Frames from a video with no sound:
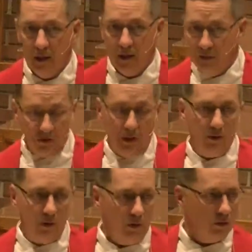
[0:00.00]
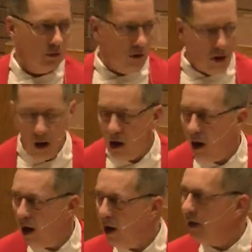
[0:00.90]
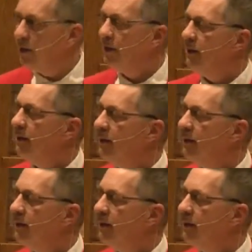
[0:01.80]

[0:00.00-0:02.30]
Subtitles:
Is there no law?